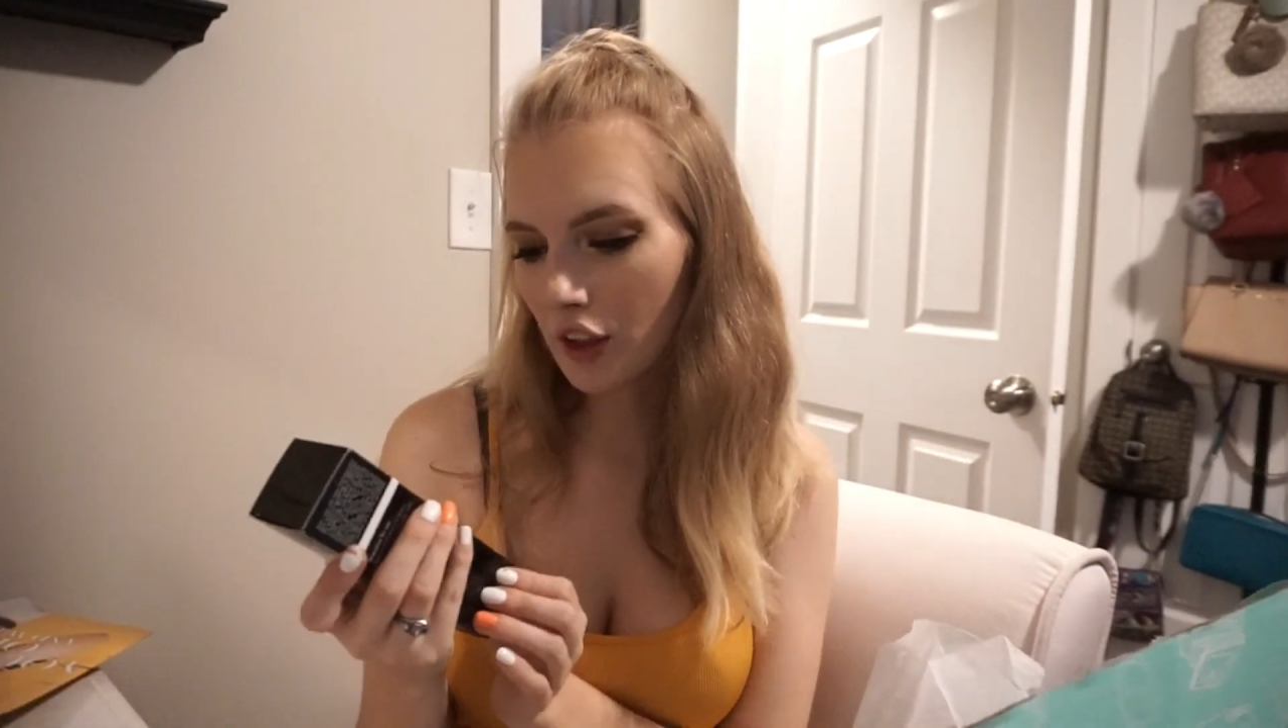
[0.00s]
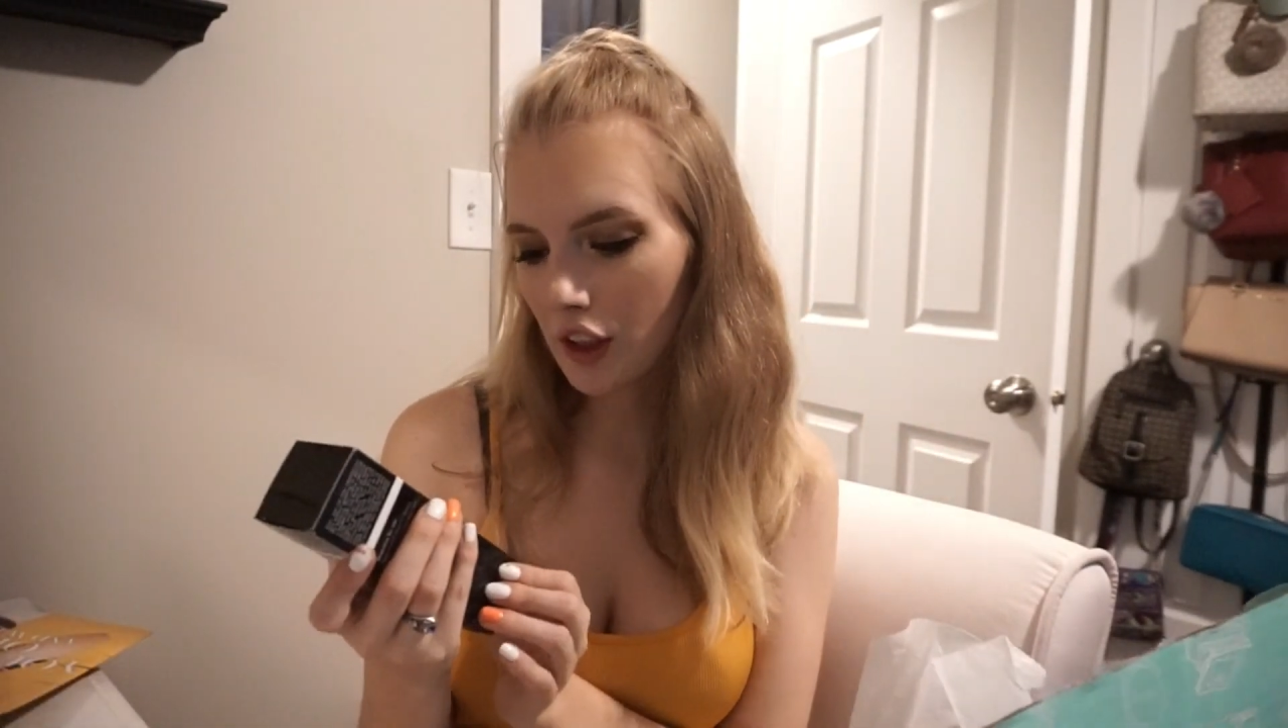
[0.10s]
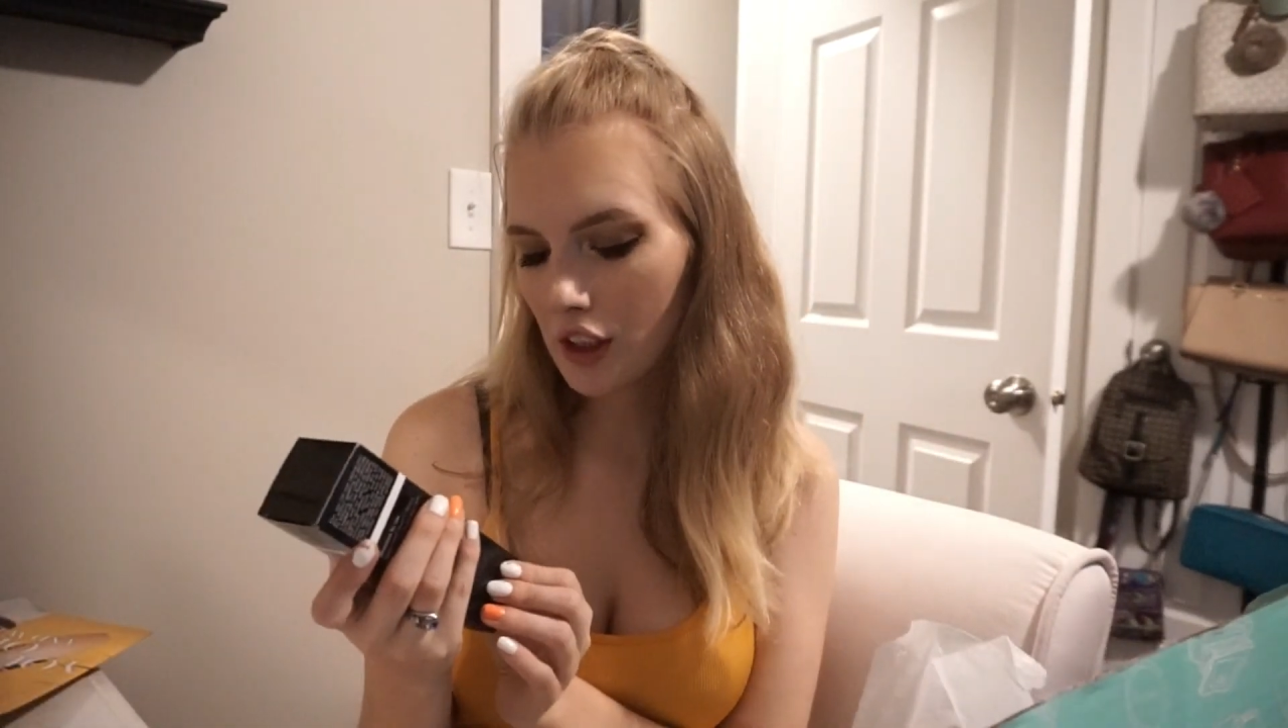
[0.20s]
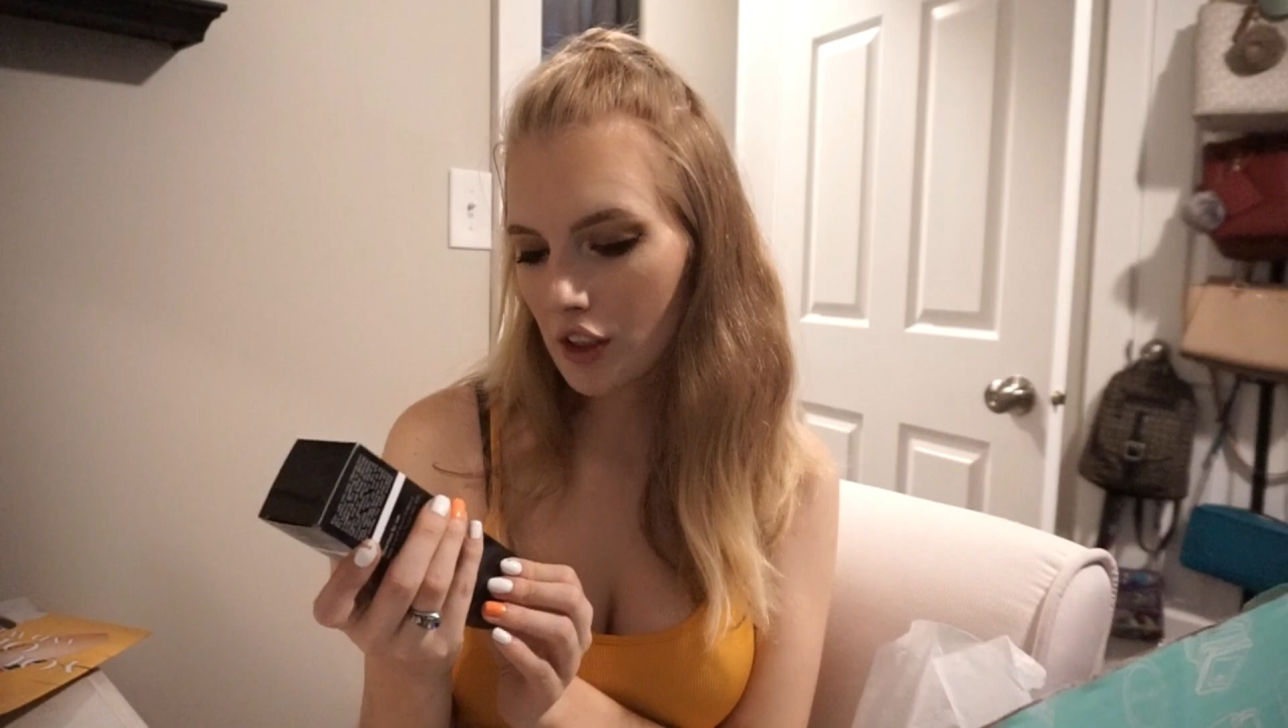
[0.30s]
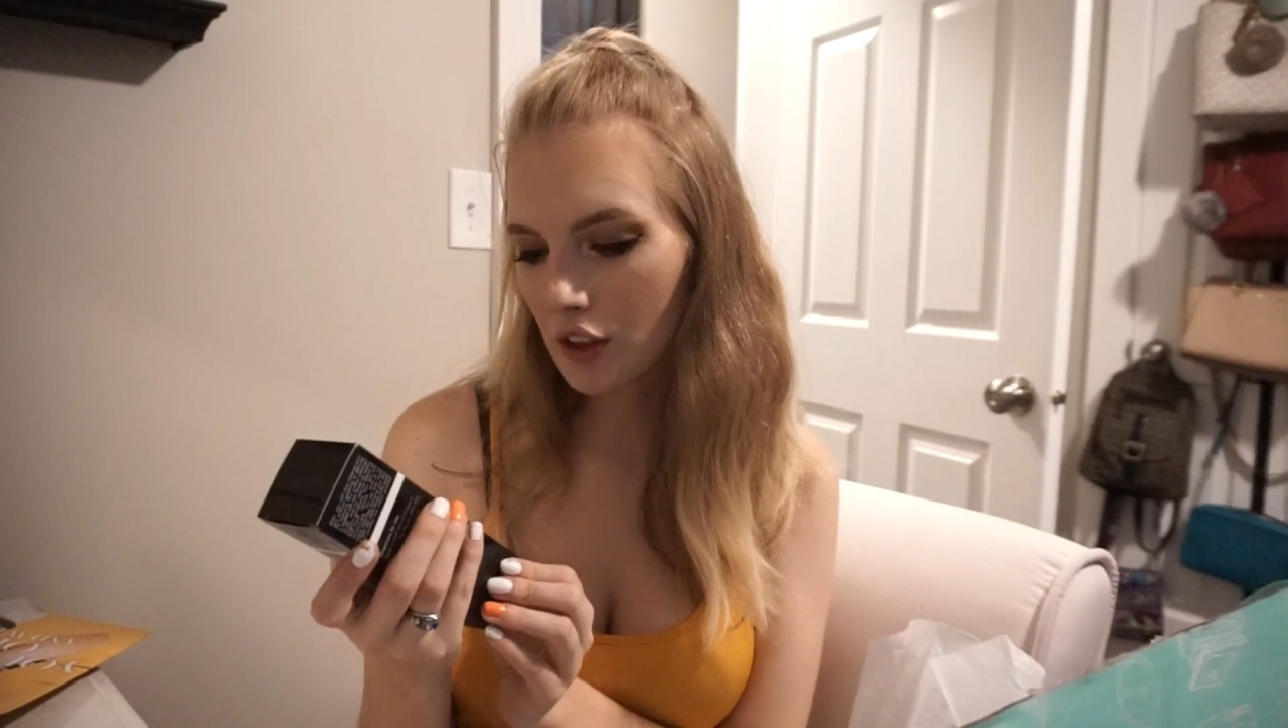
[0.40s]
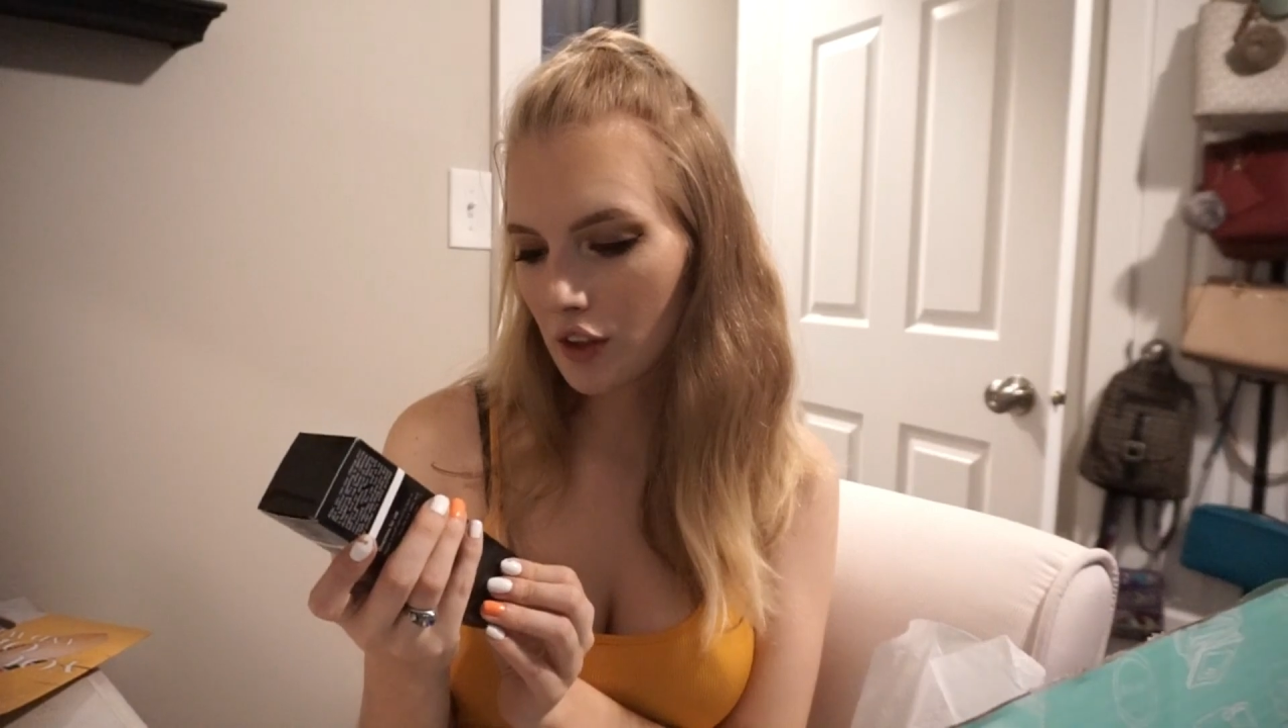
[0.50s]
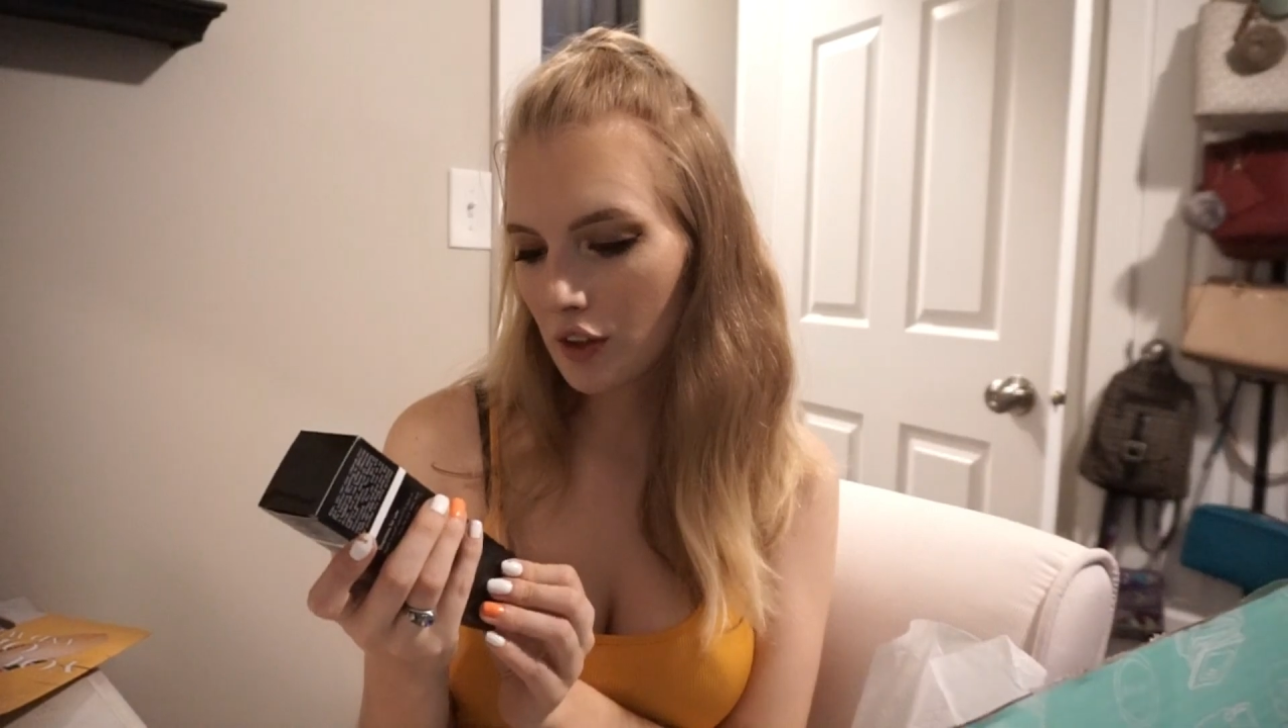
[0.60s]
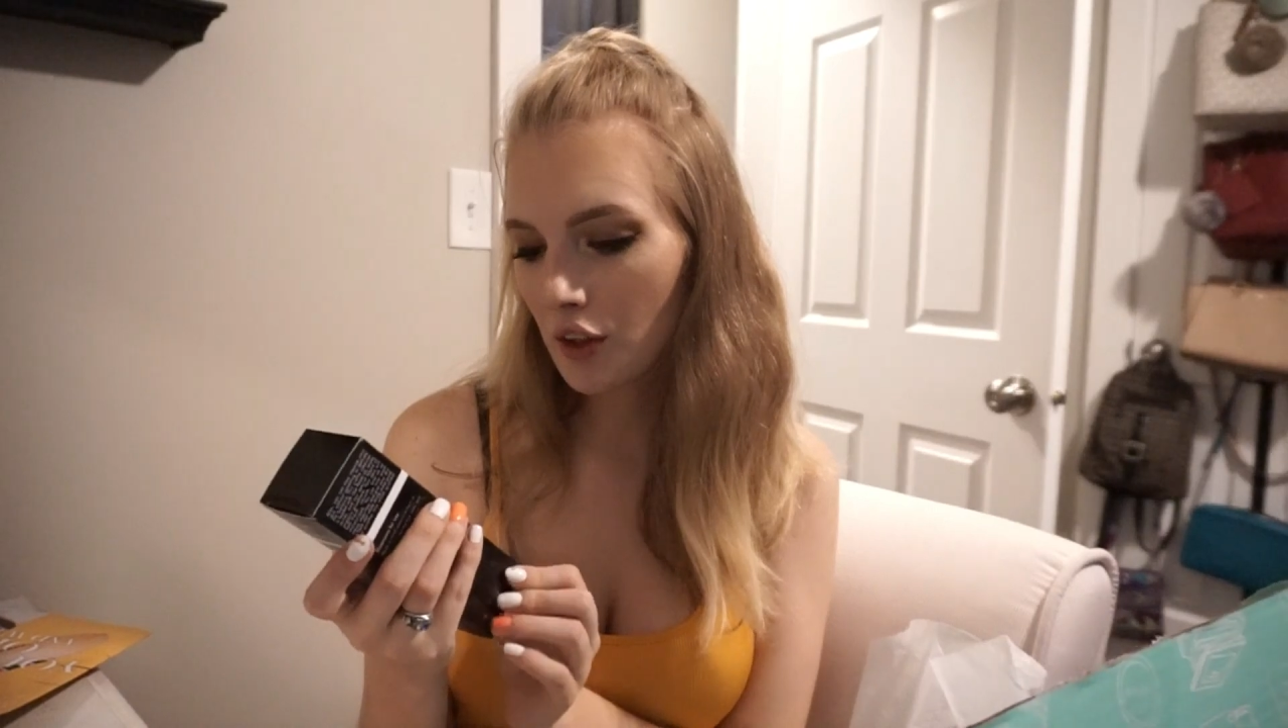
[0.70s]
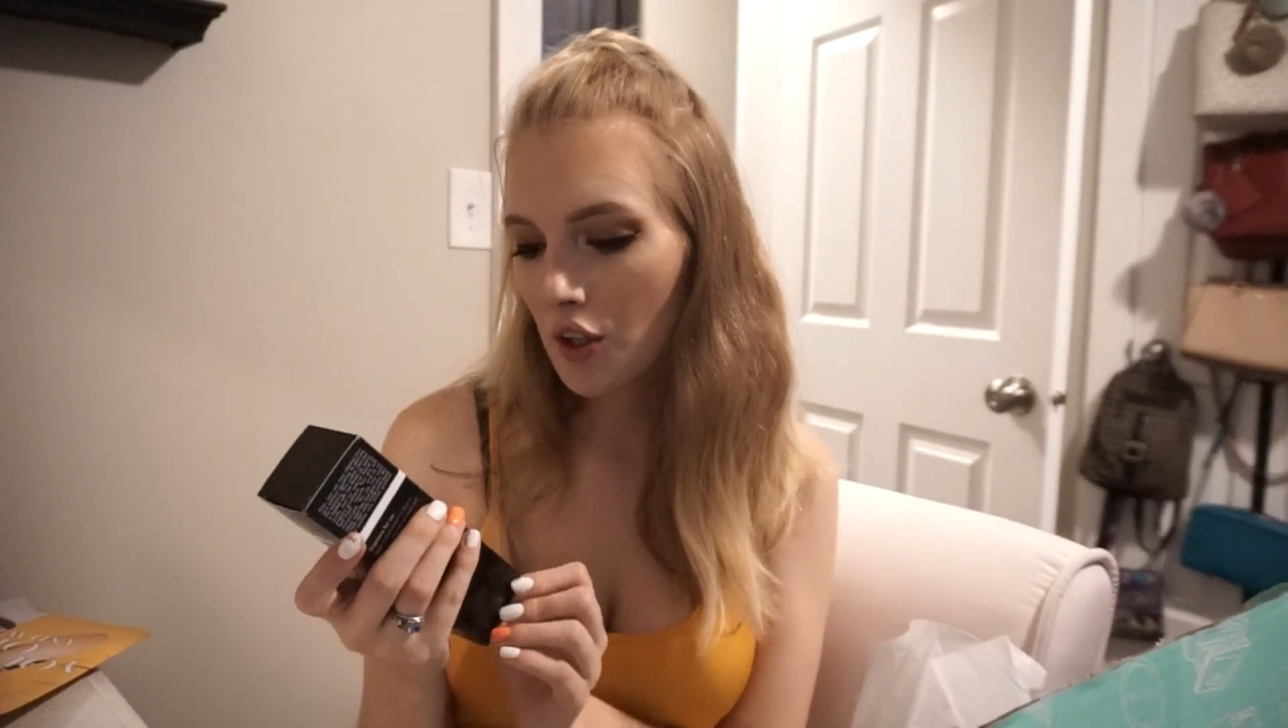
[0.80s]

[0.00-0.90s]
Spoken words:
Cleanser,